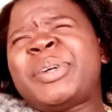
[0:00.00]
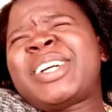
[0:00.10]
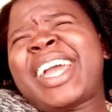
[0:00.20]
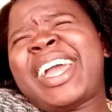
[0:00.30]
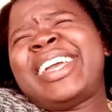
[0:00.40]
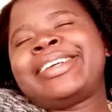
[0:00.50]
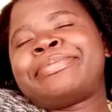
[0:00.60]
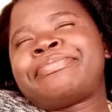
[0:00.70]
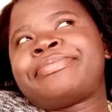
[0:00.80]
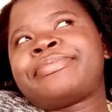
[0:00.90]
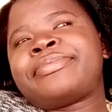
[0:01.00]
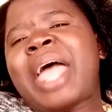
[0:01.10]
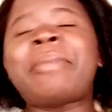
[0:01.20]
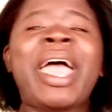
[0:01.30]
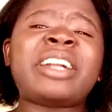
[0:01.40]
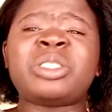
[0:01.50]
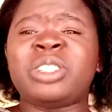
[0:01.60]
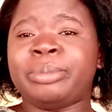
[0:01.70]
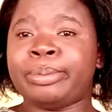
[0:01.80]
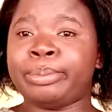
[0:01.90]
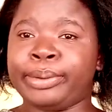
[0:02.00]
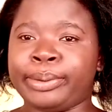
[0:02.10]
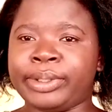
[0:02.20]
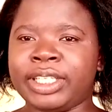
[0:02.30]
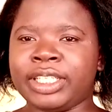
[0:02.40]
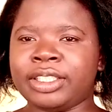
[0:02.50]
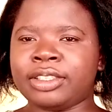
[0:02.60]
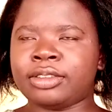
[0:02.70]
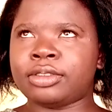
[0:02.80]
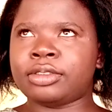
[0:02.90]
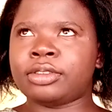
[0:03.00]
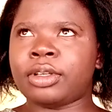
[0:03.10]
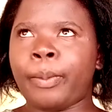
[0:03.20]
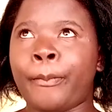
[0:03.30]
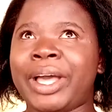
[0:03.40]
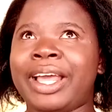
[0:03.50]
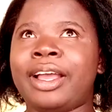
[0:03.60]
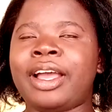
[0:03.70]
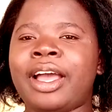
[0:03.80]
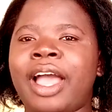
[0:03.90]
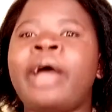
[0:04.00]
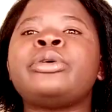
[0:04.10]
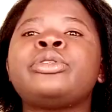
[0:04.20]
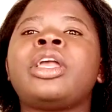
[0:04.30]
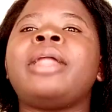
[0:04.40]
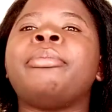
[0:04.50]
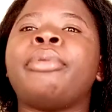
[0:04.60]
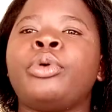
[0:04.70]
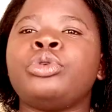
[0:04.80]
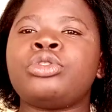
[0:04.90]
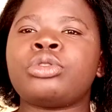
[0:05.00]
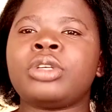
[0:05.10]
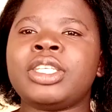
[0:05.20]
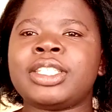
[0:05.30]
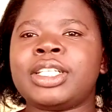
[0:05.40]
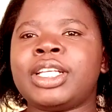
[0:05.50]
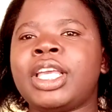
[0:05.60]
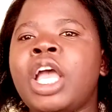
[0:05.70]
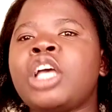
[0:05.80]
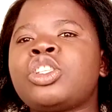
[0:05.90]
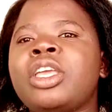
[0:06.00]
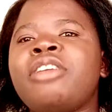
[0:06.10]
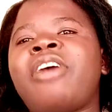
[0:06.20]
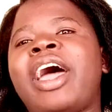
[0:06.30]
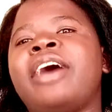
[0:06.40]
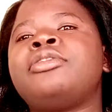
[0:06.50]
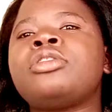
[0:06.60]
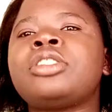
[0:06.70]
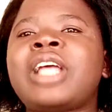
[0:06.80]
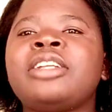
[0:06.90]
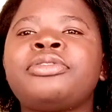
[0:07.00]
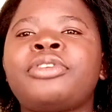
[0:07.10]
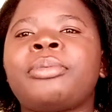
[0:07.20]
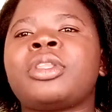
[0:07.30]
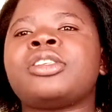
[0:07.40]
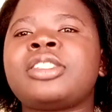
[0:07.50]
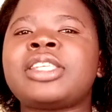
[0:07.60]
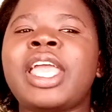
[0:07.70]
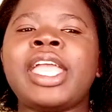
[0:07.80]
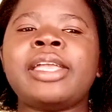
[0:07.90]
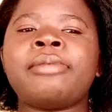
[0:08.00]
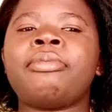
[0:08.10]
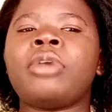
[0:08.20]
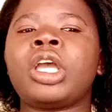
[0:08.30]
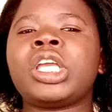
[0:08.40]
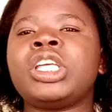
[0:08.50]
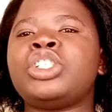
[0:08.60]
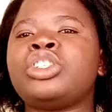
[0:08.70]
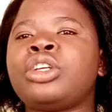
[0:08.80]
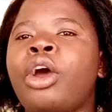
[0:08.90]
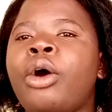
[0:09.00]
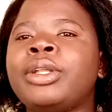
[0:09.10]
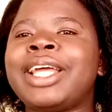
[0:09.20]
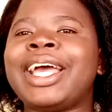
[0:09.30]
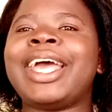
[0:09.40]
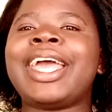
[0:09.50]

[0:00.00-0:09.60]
Okay, I might actually be boring, but I also get bored so easily. So if I have to study from the same kitchen corner